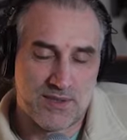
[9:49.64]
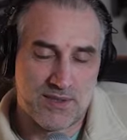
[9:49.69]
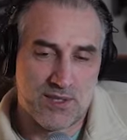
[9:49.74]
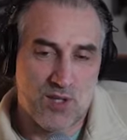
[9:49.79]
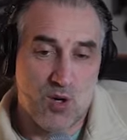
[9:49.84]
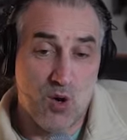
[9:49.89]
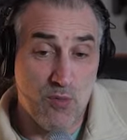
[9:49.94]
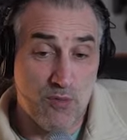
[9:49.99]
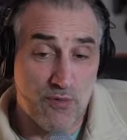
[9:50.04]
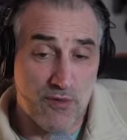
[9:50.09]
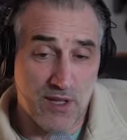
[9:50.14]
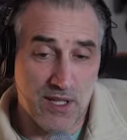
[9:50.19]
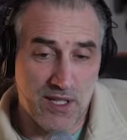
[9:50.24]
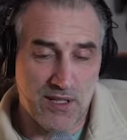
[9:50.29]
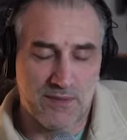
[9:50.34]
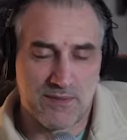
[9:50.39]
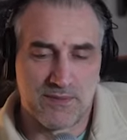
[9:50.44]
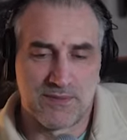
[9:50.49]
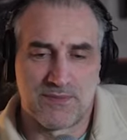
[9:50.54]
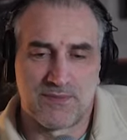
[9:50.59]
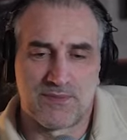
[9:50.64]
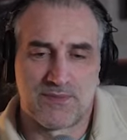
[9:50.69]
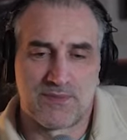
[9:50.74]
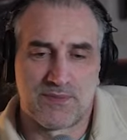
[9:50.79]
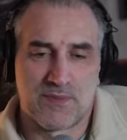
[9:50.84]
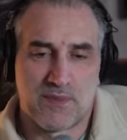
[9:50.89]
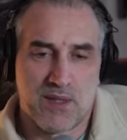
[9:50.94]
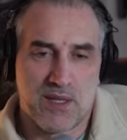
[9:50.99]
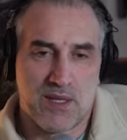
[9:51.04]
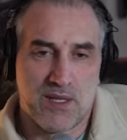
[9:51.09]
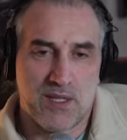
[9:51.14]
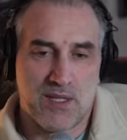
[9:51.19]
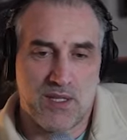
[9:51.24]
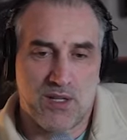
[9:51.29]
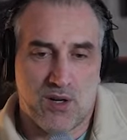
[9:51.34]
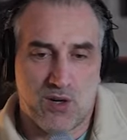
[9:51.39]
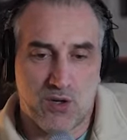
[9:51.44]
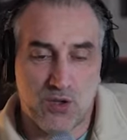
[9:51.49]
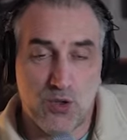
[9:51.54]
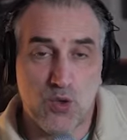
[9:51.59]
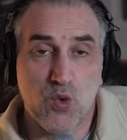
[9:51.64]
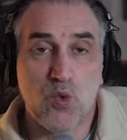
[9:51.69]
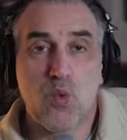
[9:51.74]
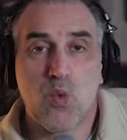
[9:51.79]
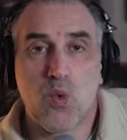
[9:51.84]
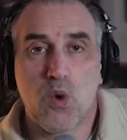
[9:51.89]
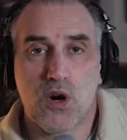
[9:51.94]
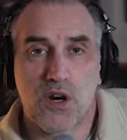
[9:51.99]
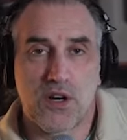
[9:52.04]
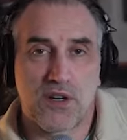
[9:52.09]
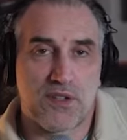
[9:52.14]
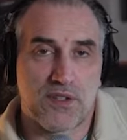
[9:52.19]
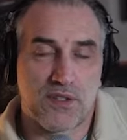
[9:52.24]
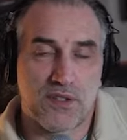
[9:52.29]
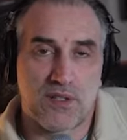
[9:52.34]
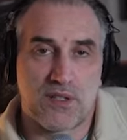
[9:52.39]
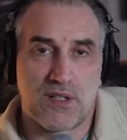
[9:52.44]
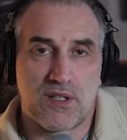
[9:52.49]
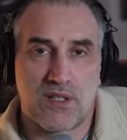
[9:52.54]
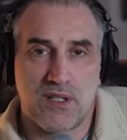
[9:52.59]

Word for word: hopefully, or to worsen,